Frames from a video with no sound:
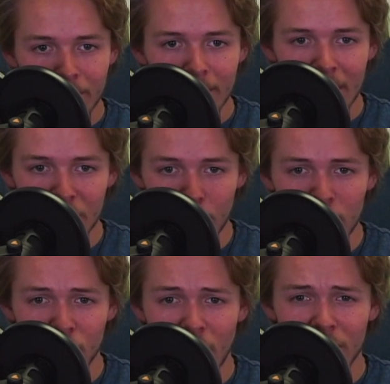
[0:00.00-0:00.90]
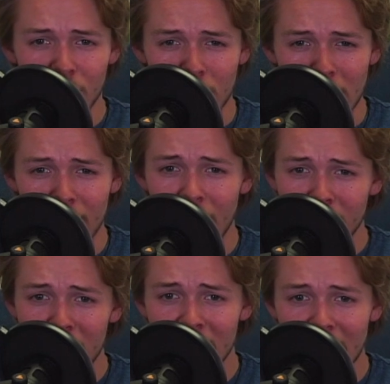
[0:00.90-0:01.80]
So when we try to live up to
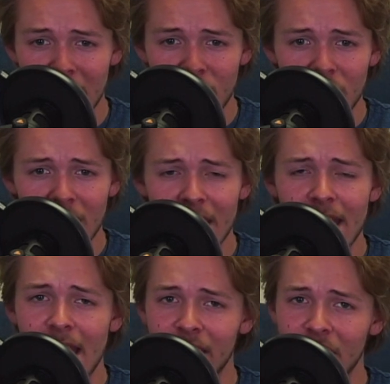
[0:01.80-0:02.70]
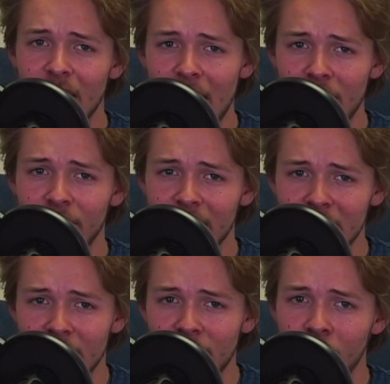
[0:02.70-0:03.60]
his standard, it's not out of a sense
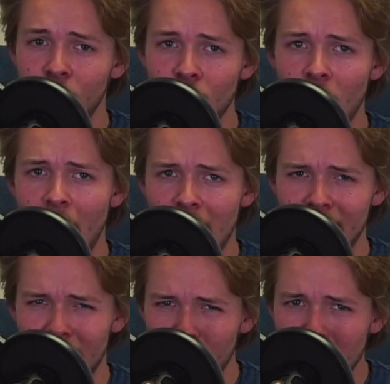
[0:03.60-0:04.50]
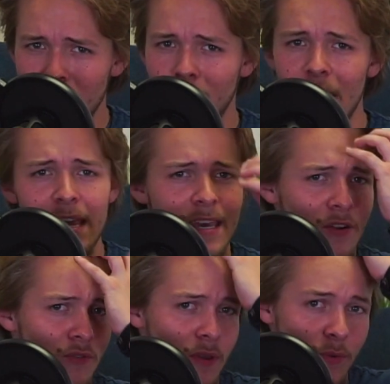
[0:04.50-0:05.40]
of pride that we can make it
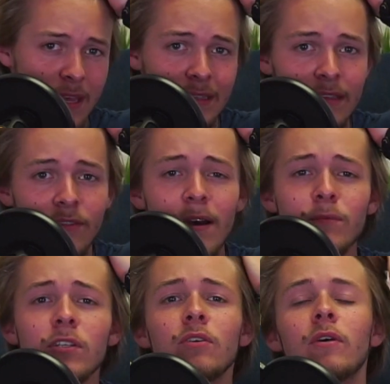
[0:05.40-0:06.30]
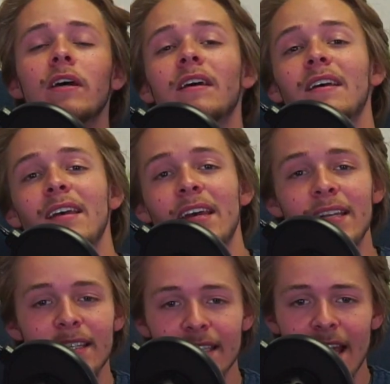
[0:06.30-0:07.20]
or that we can live up to it.
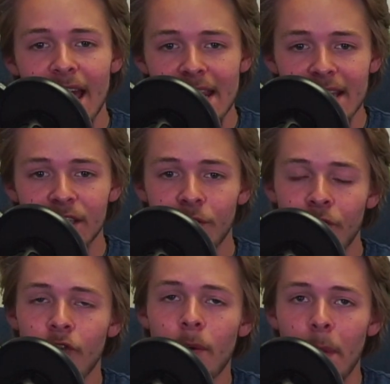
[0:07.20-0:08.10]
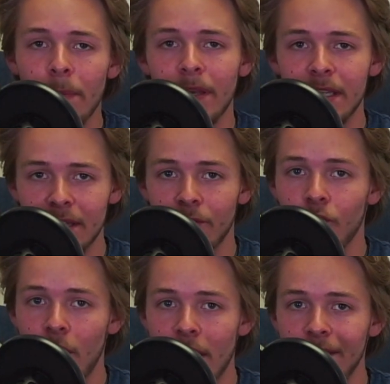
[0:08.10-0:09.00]
Instead, it's from a place of
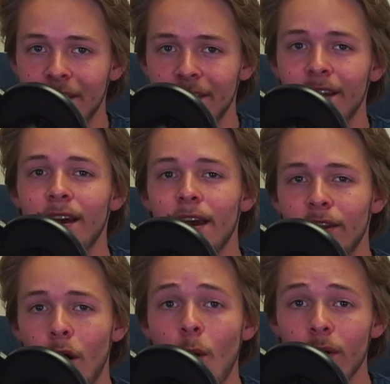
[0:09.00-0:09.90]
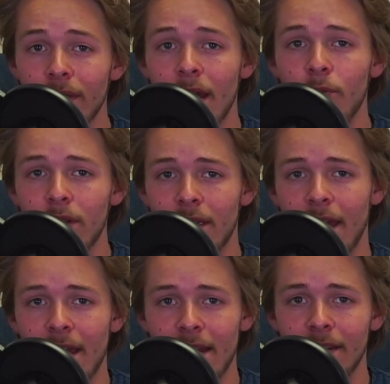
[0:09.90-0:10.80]
grace, knowing that we
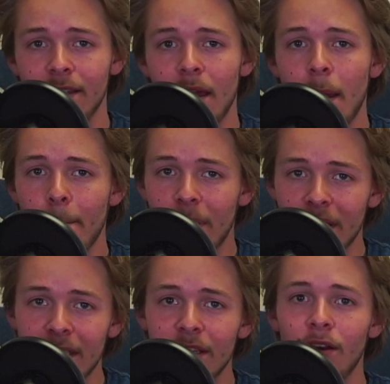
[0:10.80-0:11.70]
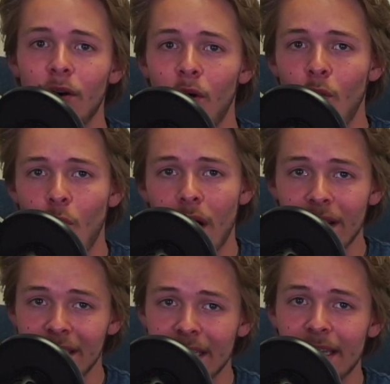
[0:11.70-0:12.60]
can't, but still wanting
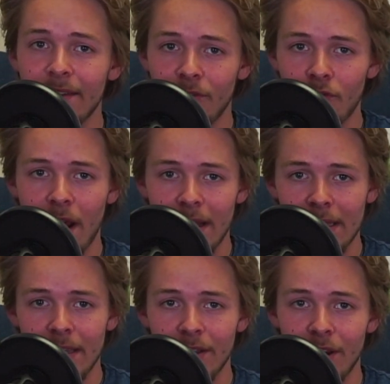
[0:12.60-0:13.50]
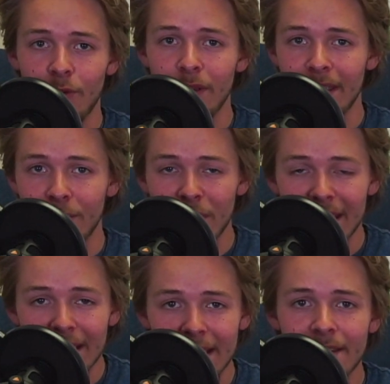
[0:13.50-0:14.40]
to live rightly. You know, we
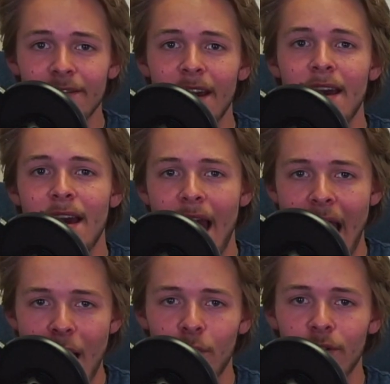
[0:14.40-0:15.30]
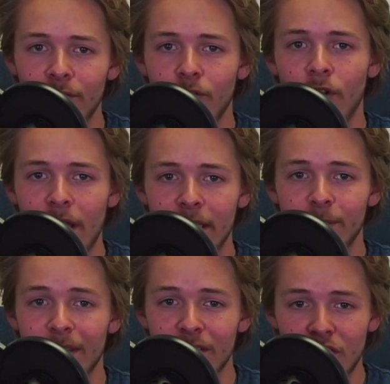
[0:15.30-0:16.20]
can live out of grace
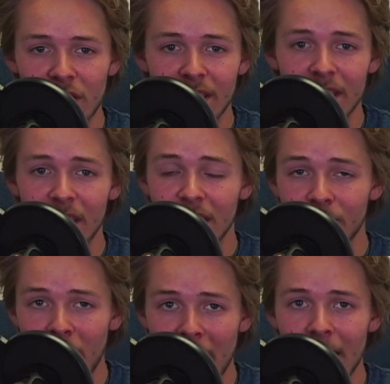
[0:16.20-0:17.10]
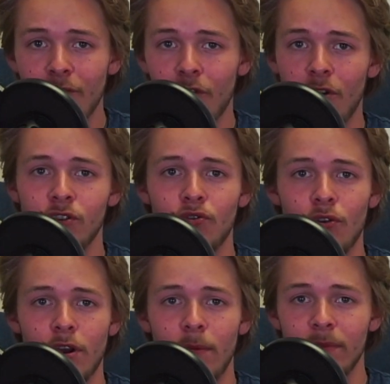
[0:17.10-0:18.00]
because Jesus has paid for our
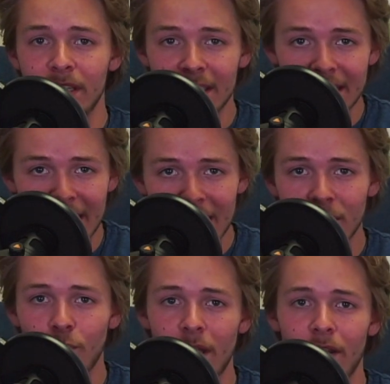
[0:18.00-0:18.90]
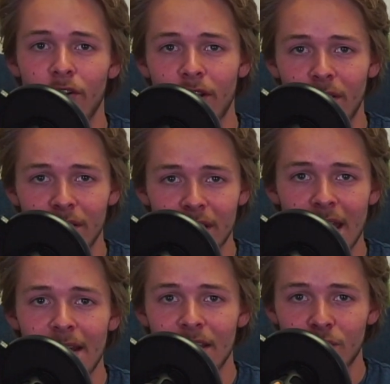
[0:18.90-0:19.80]
shortcomings. He's taken away our guilt.
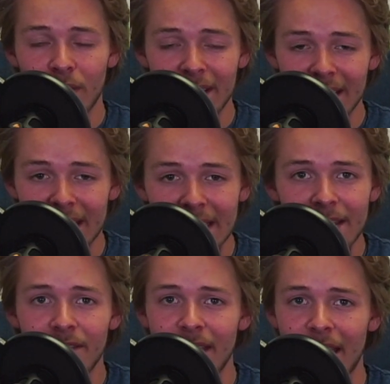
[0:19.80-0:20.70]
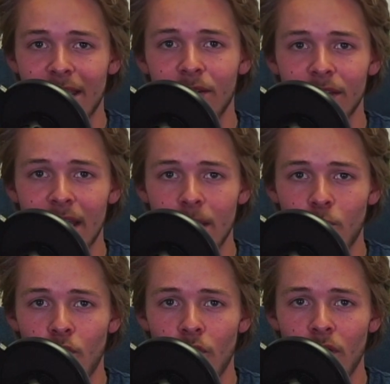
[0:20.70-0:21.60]
So we don't need to live in that guilt
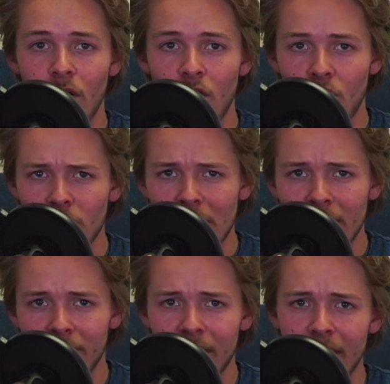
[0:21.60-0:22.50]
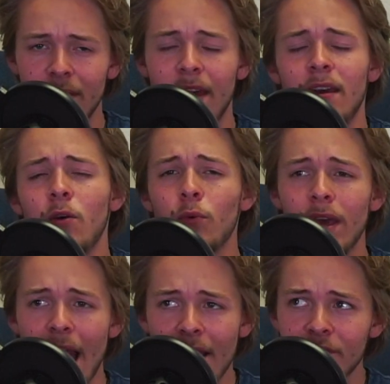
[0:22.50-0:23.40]
anymore or live thinking that we
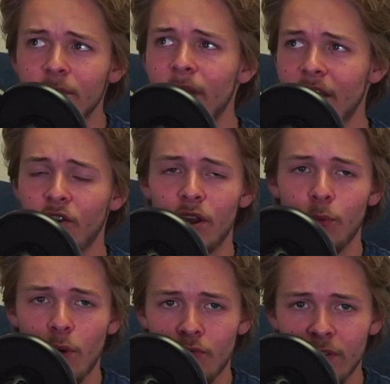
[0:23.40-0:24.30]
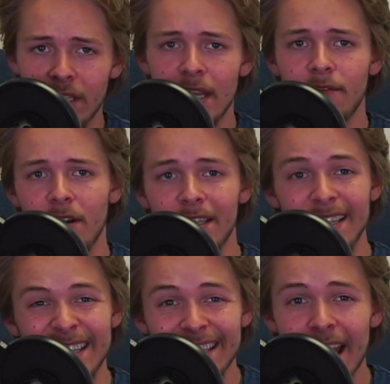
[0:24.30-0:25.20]
have to make it or he won't receive us.
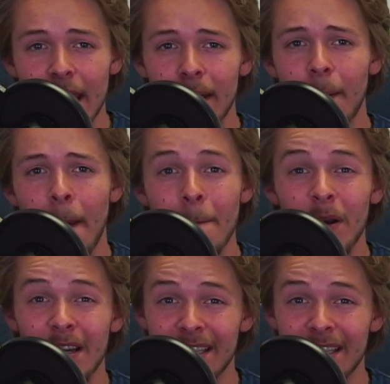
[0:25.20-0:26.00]
Instead, because he